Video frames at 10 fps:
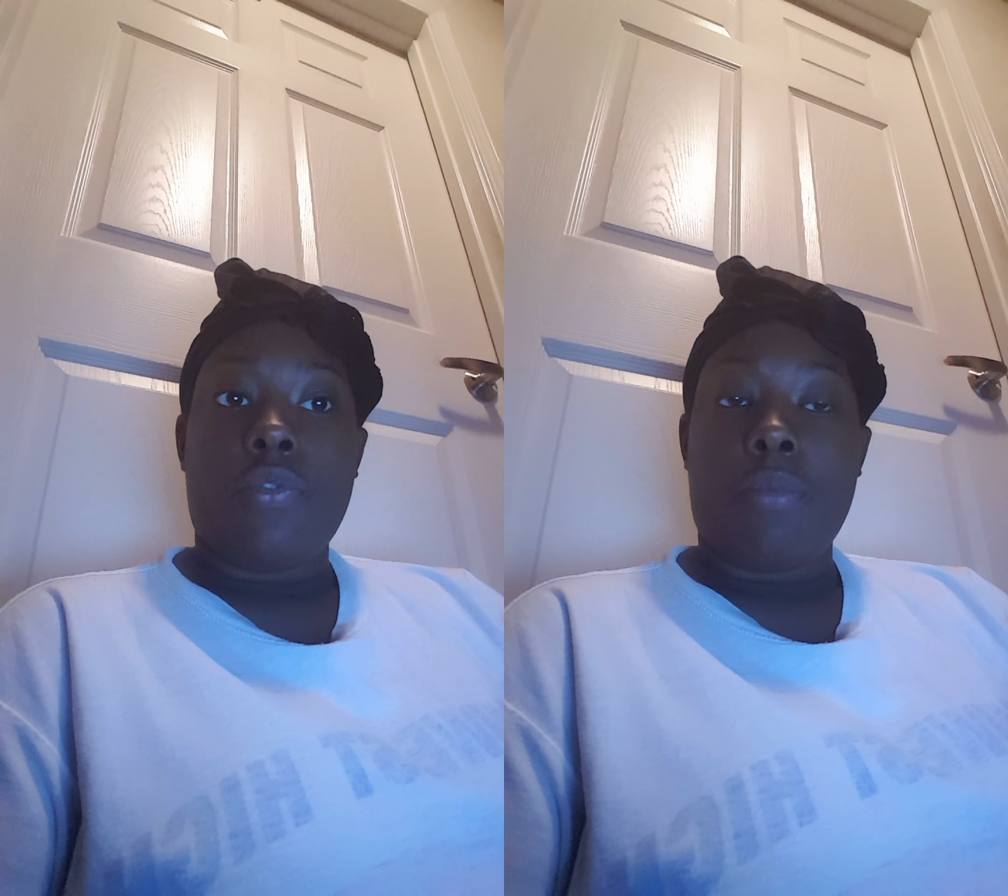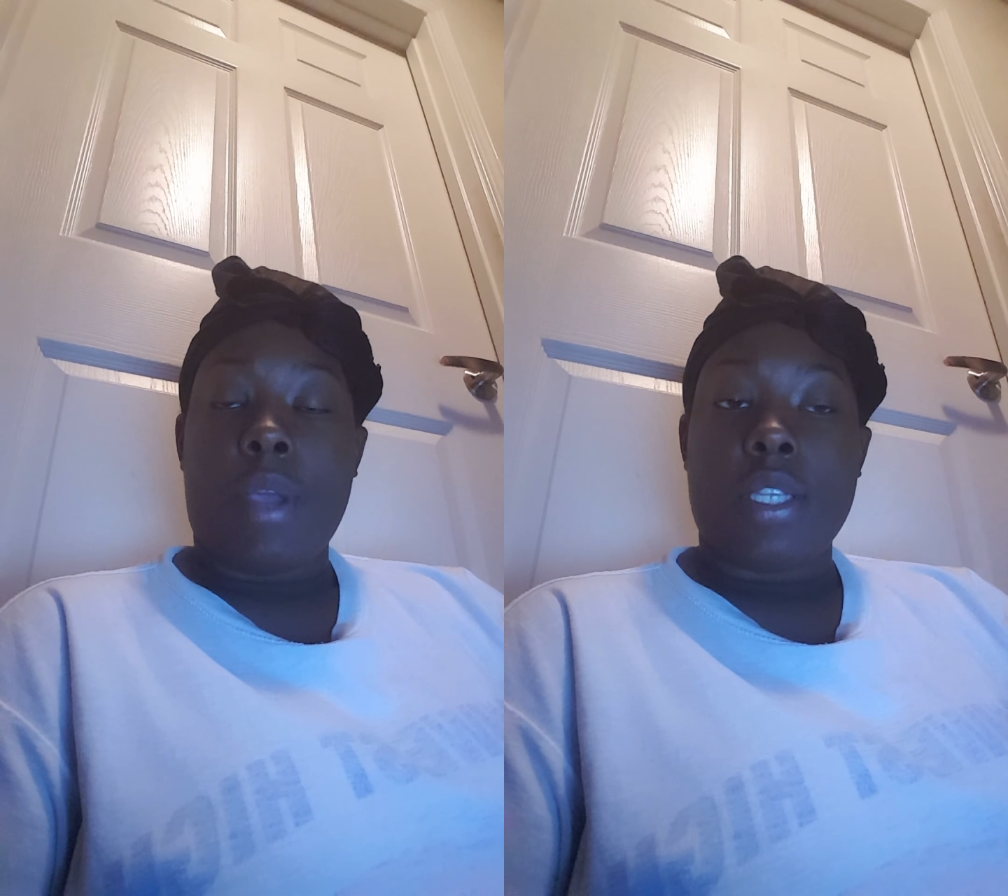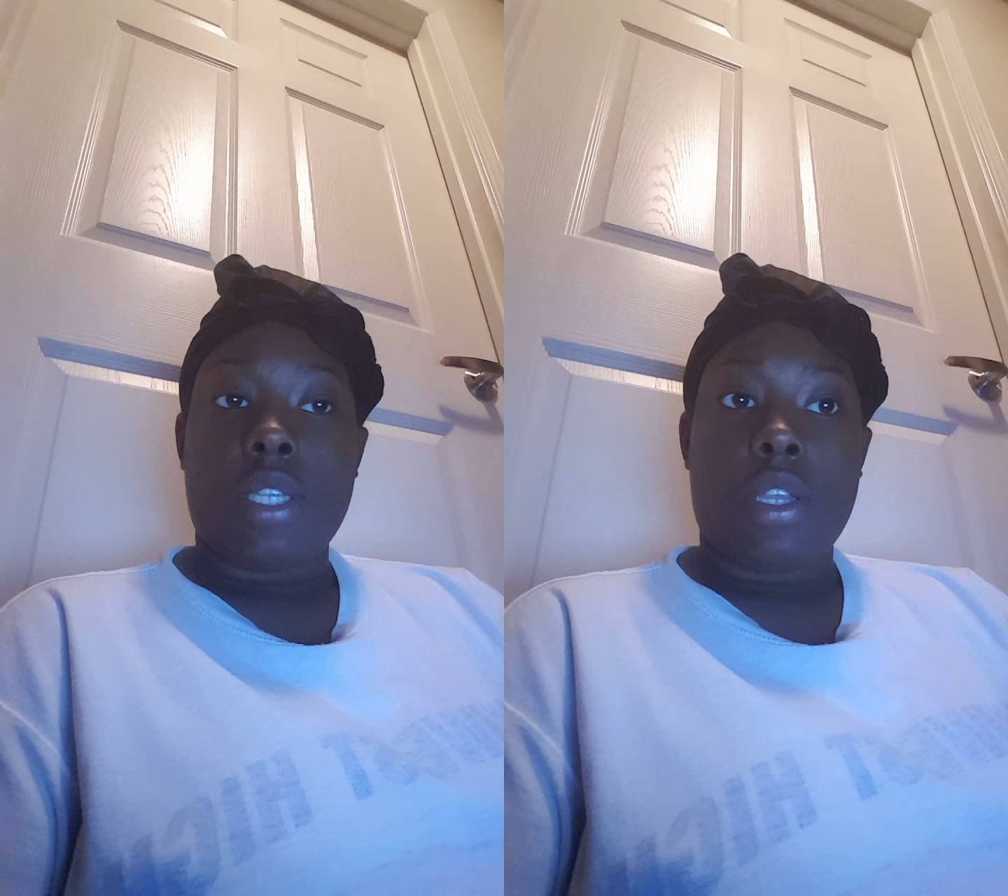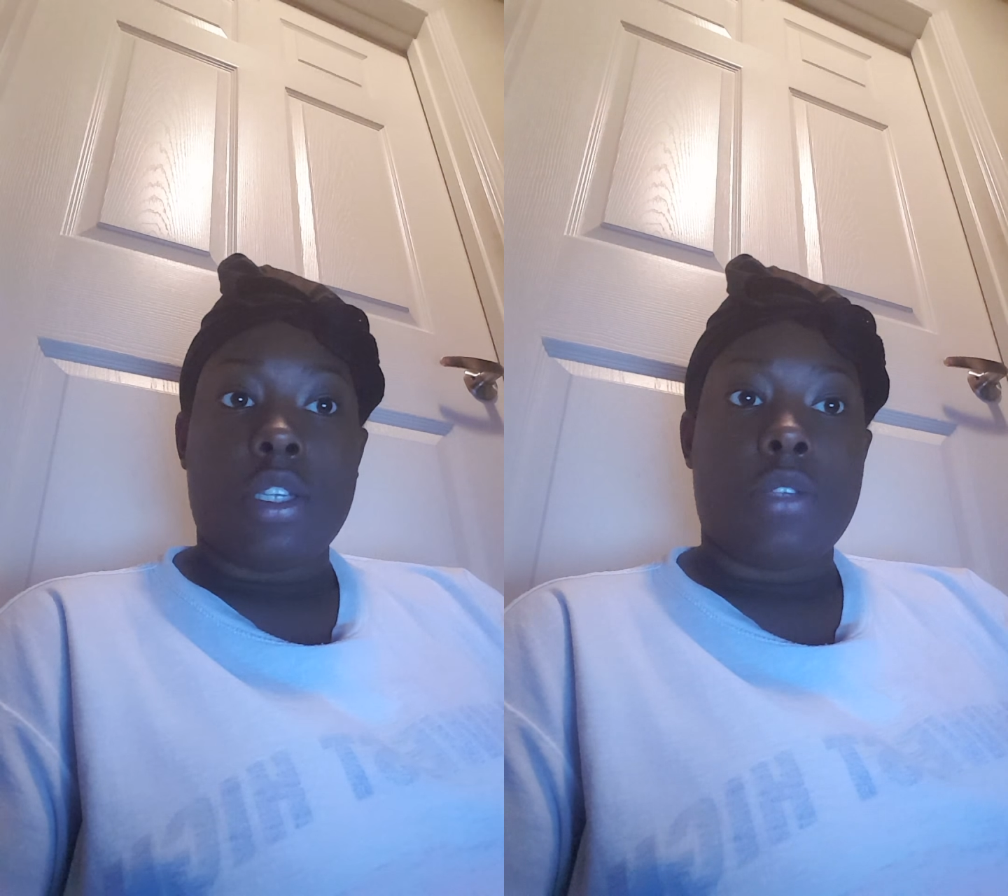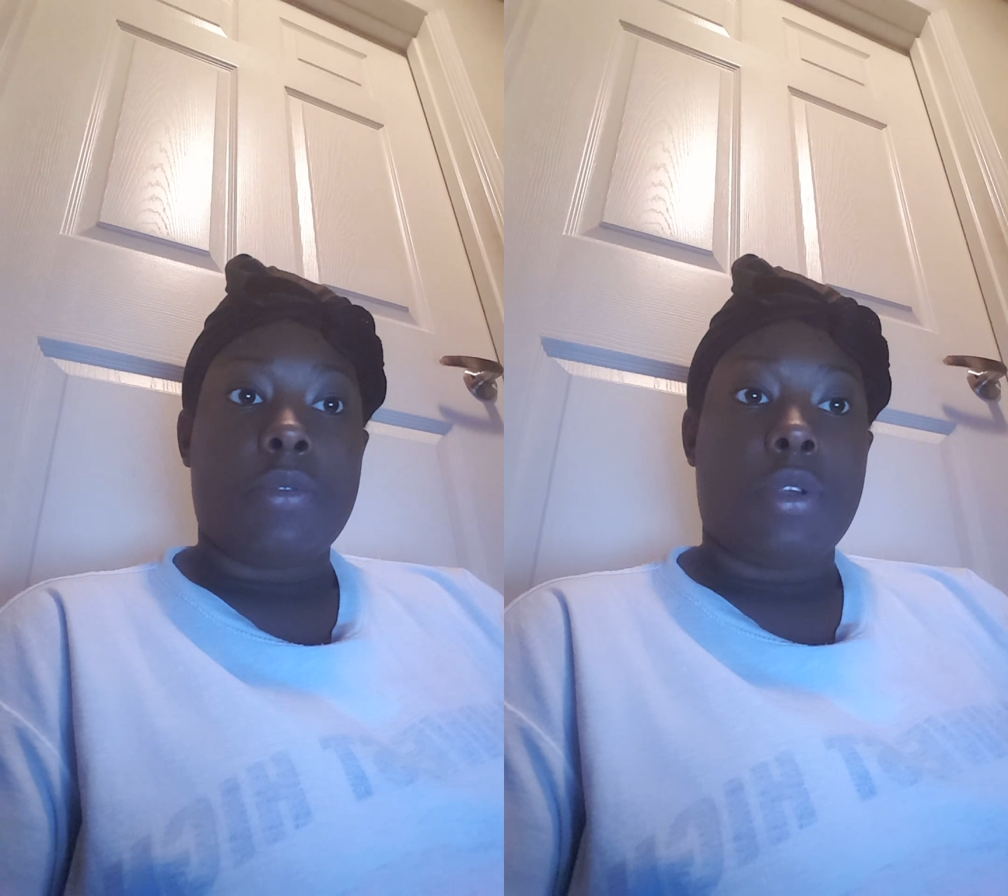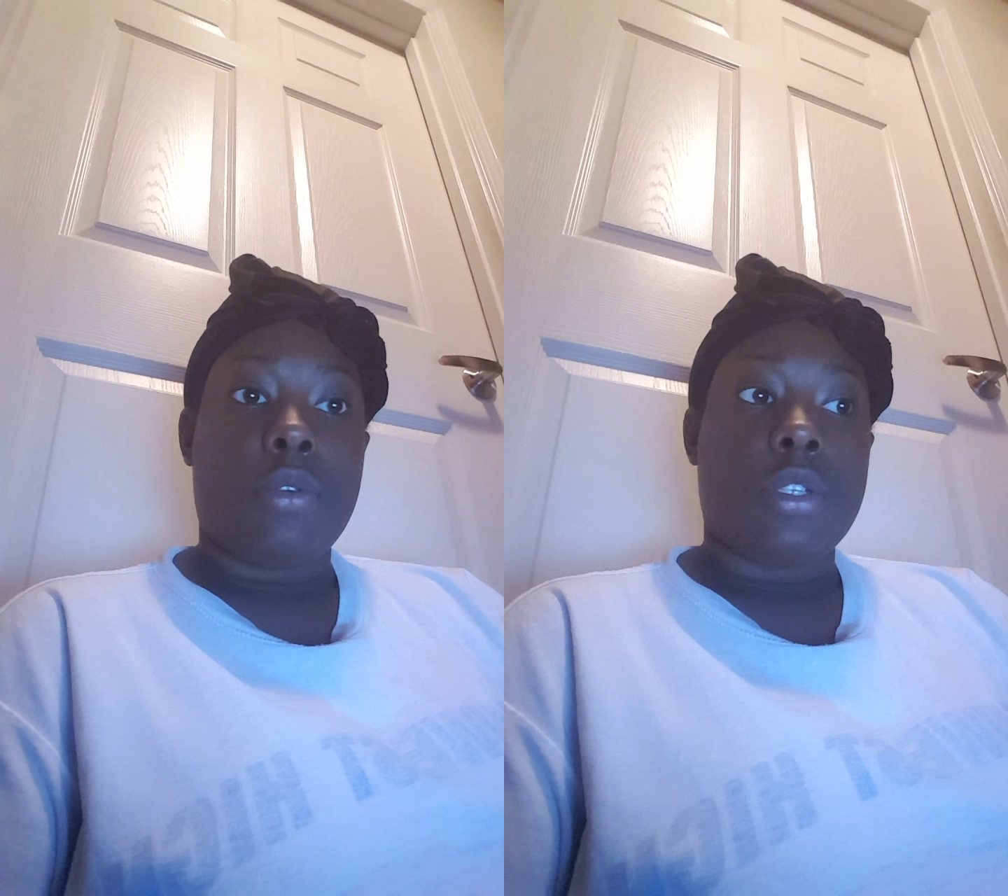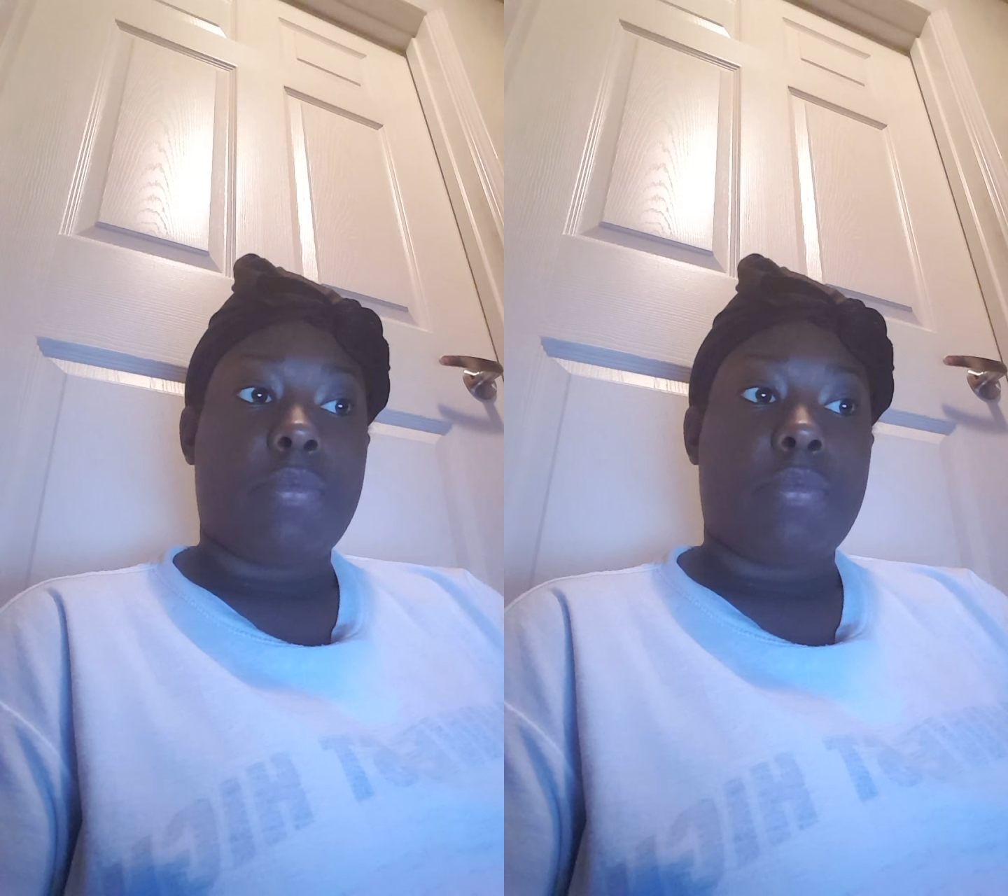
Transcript: from my sales experience,